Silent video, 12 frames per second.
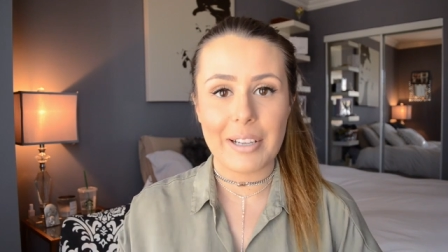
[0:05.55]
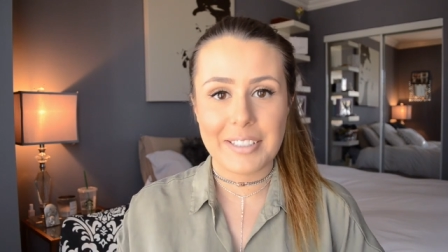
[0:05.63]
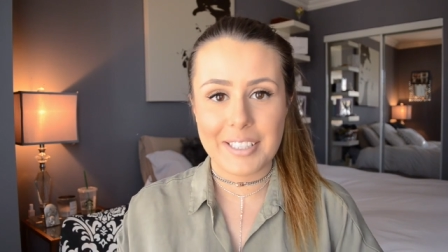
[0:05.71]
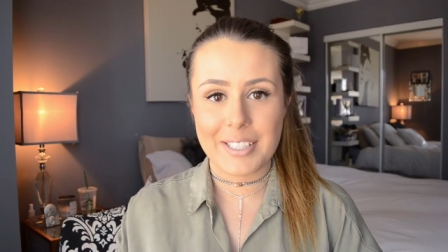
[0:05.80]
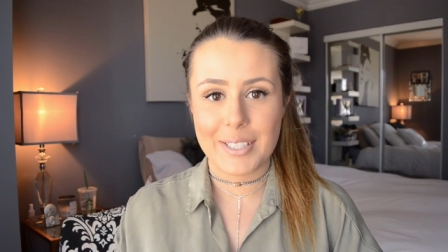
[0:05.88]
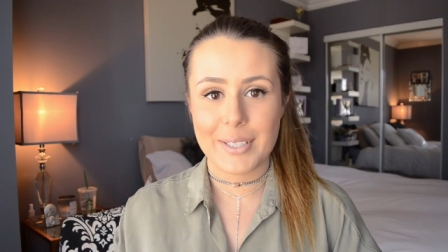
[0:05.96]
lot
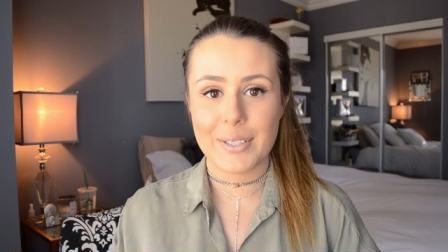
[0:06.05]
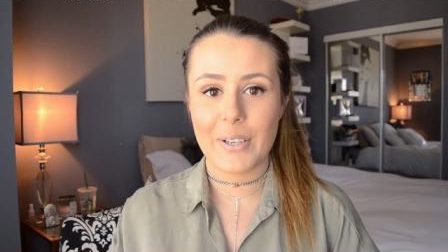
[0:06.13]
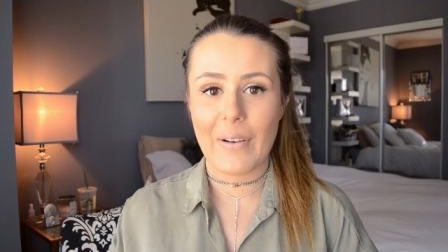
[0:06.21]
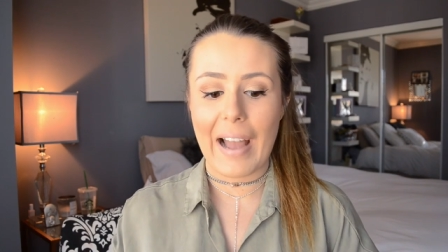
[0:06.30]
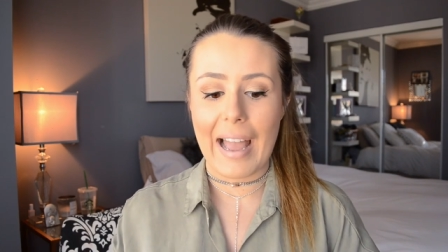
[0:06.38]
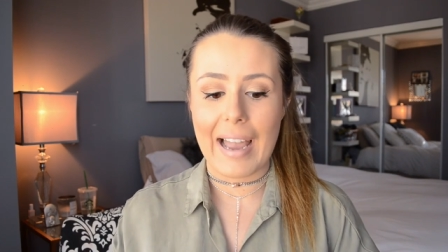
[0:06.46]
to
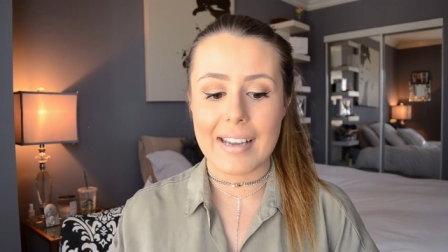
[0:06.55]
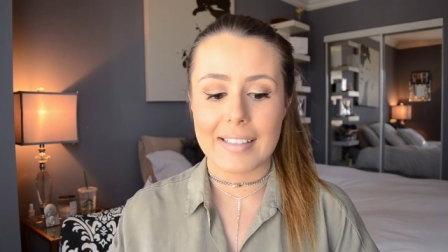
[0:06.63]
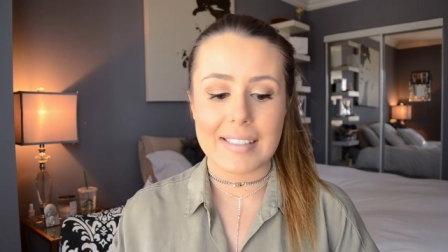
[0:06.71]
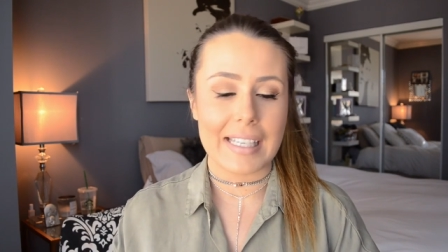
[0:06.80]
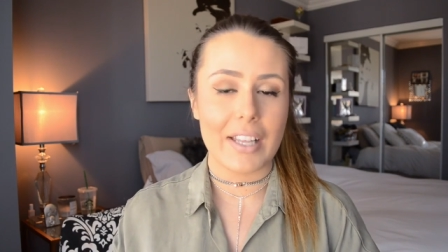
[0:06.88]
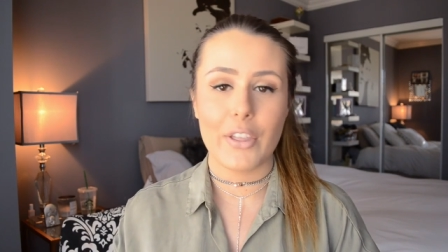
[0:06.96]
do and
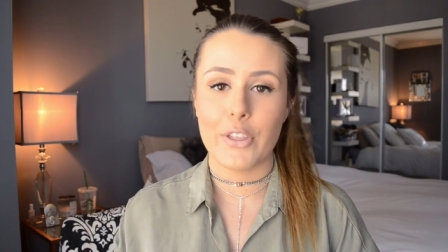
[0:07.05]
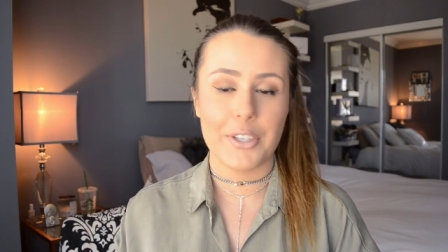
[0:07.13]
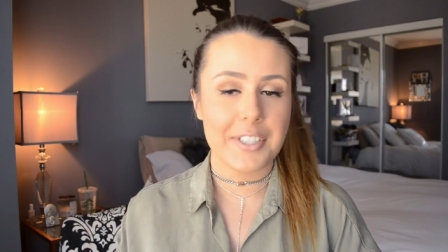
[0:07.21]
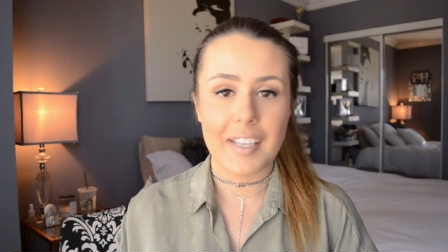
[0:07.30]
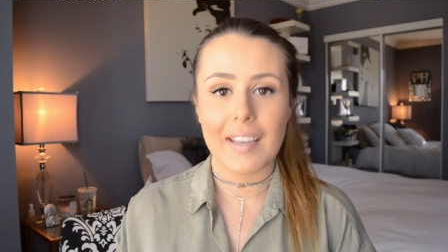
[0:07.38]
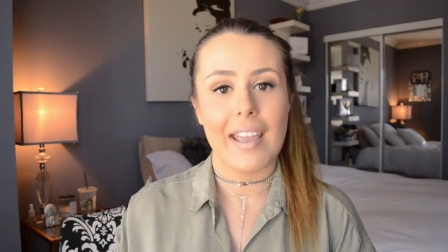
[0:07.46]
it's like
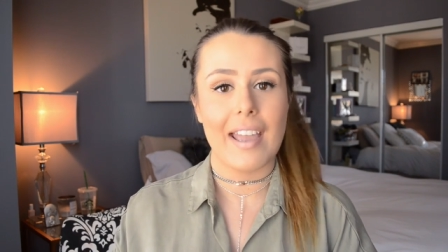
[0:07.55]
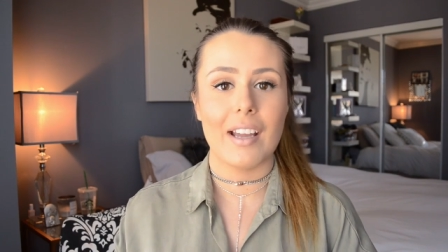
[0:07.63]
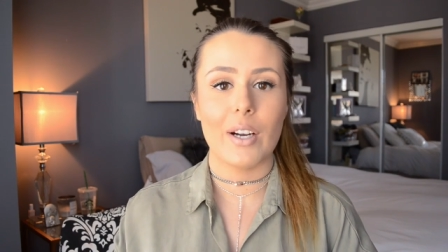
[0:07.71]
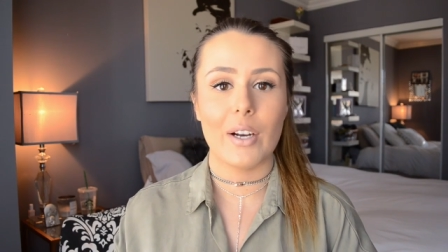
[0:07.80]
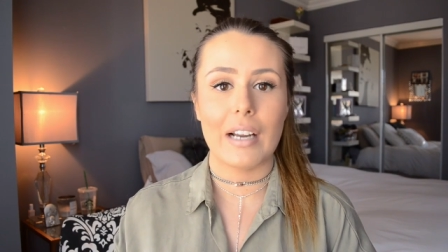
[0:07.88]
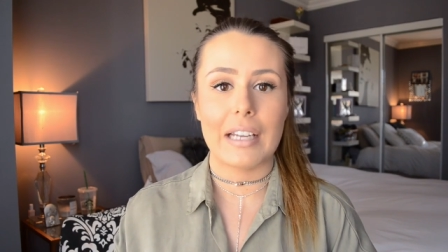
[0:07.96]
third day
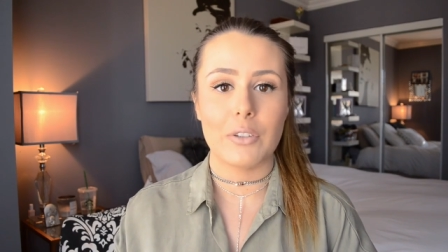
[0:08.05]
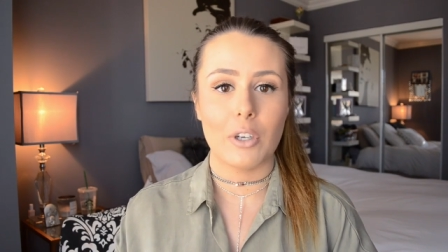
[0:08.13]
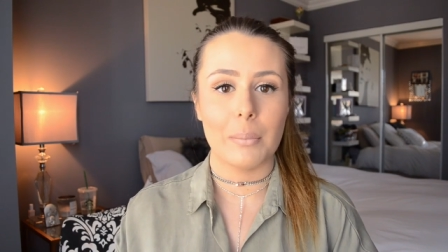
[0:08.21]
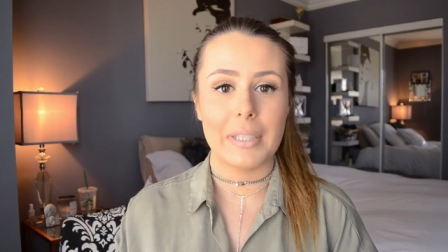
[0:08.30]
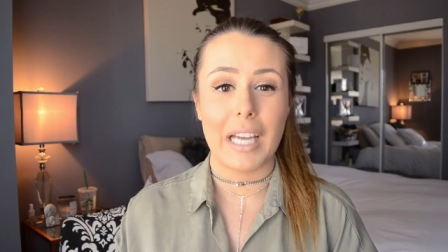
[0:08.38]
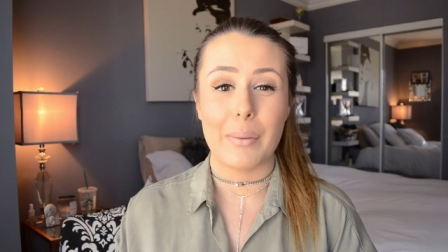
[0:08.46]
hair and
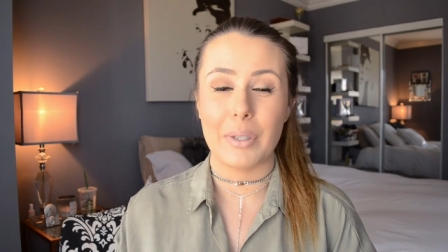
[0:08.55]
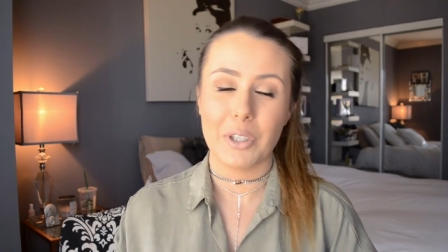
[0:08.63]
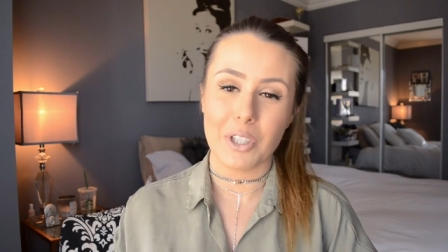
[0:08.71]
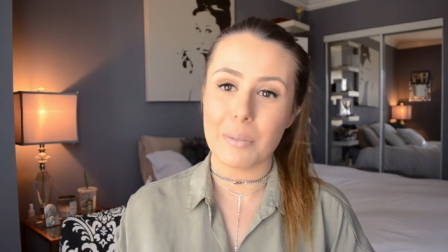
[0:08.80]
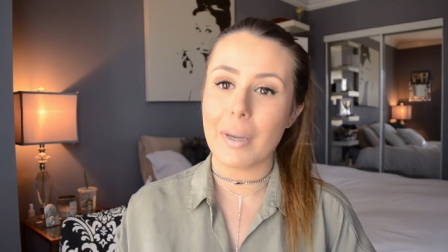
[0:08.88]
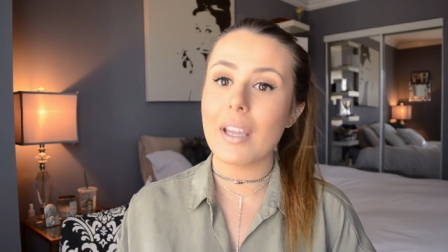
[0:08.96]
normally I would
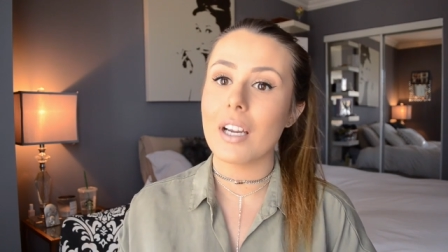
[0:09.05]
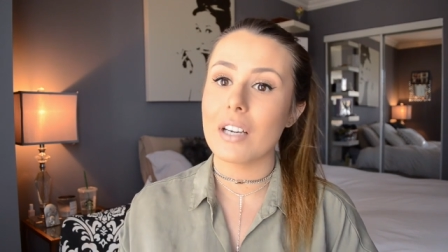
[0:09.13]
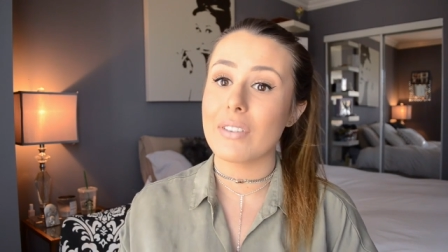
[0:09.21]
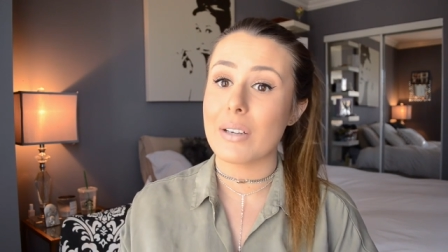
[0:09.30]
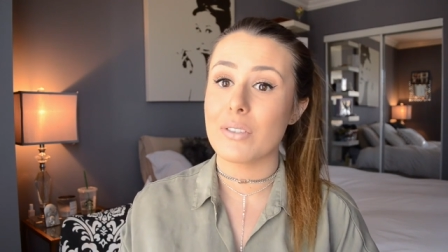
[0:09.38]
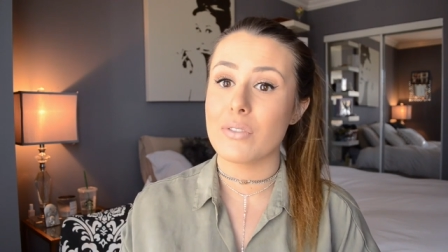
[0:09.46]
curl my hair
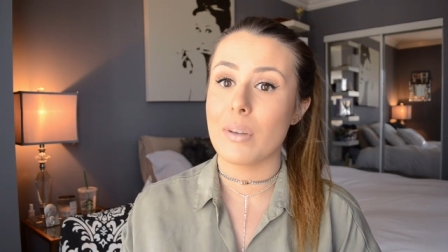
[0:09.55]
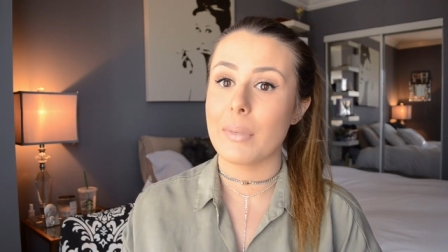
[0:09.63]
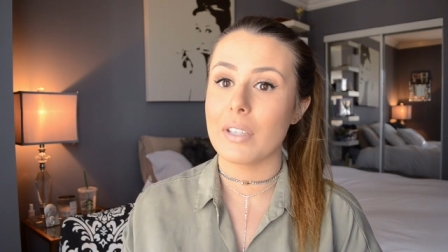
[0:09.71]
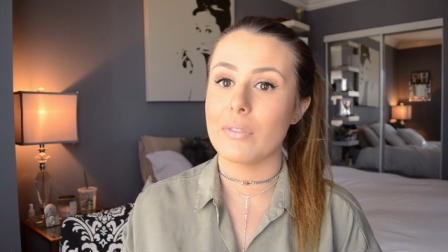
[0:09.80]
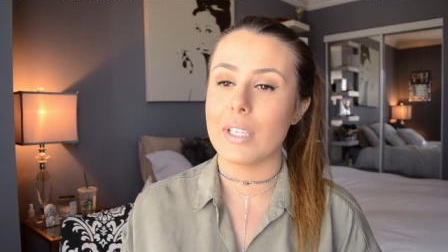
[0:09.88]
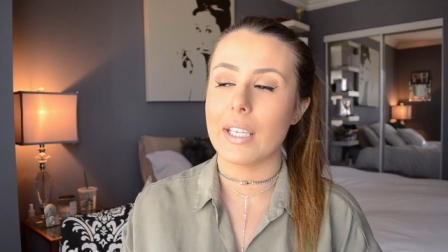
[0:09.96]
if I was
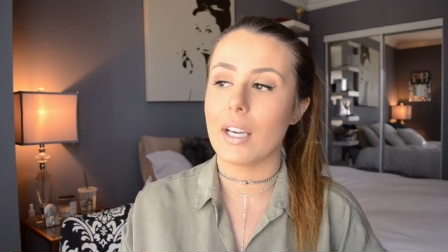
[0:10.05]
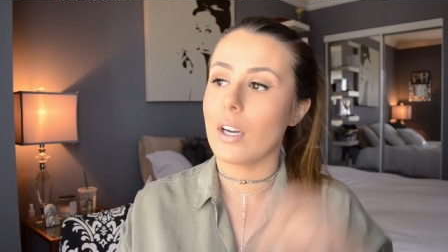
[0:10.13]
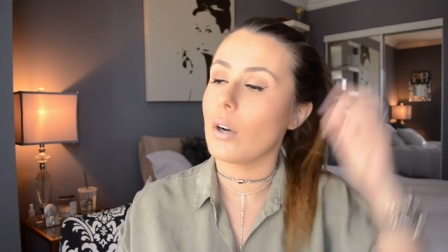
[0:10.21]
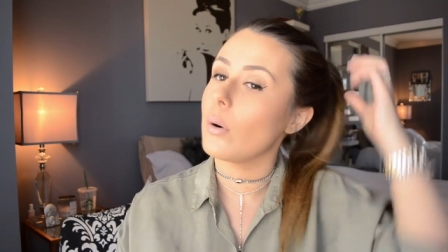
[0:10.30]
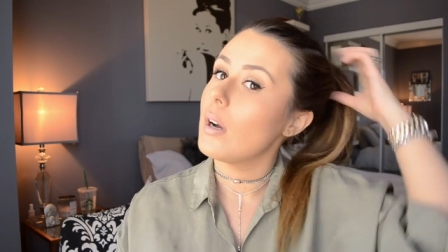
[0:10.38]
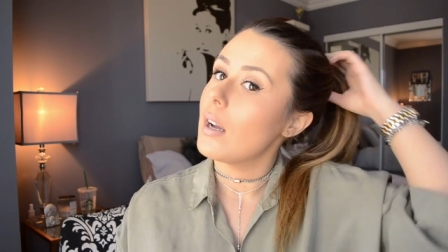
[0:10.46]
filming a
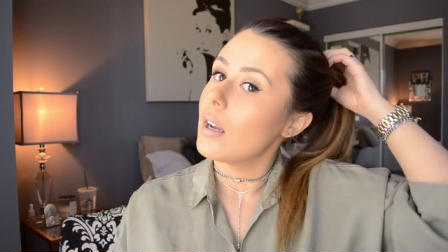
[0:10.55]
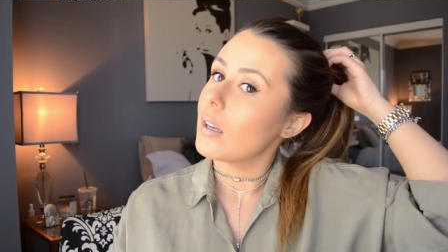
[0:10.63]
video.